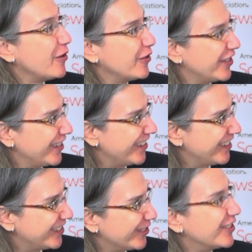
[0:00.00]
the
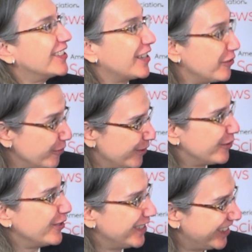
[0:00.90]
studies that you'll be
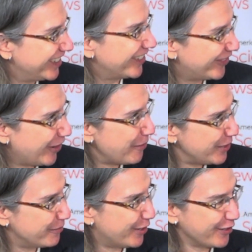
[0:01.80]
doing in the
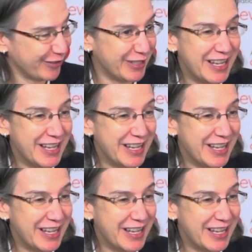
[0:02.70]
rabbit model.